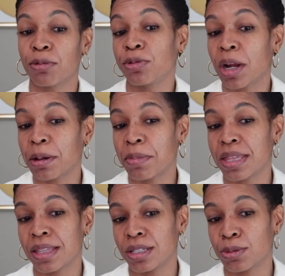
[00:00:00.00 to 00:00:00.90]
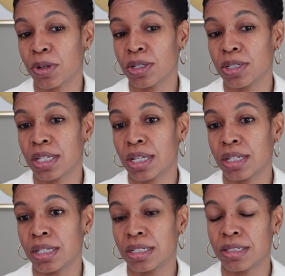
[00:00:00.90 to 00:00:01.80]
I would recommend that this
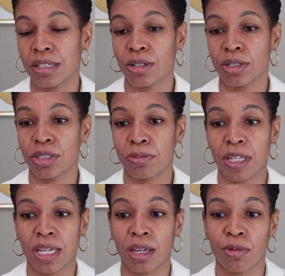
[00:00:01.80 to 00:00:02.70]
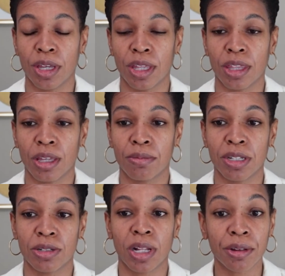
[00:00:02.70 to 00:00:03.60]
person consider speaking with a
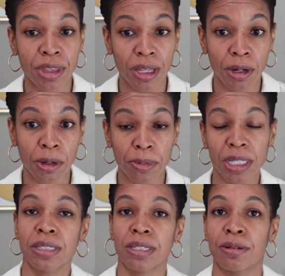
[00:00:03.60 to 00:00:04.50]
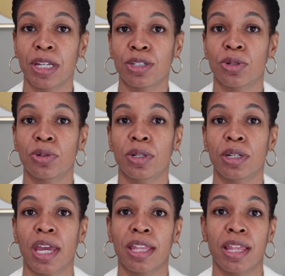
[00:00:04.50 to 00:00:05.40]
mental health therapist to make
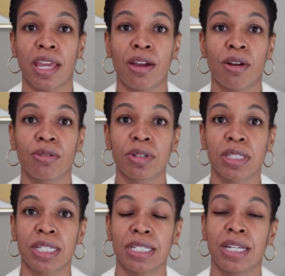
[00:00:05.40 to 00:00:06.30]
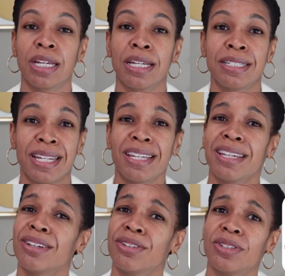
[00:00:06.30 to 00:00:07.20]
sure that they are really
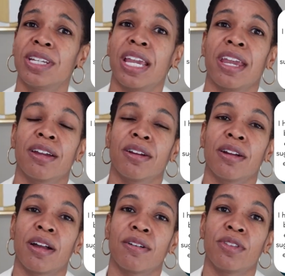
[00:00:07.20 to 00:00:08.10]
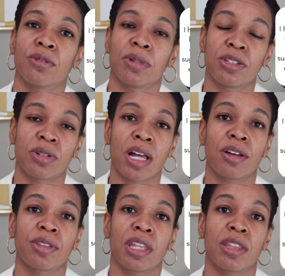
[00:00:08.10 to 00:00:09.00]
taking good care of their mental
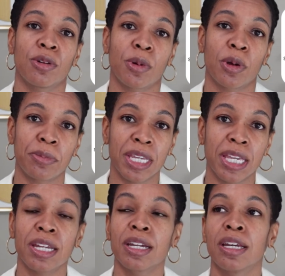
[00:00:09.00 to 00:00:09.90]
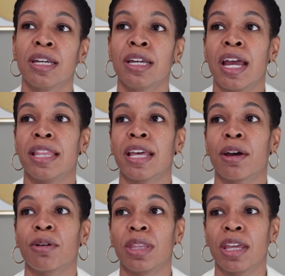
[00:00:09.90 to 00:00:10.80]
health and their well-being, and
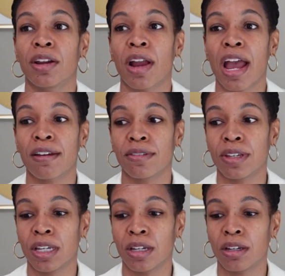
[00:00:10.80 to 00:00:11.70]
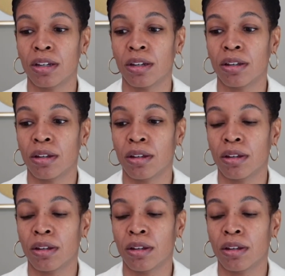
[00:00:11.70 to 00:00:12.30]
that when they are having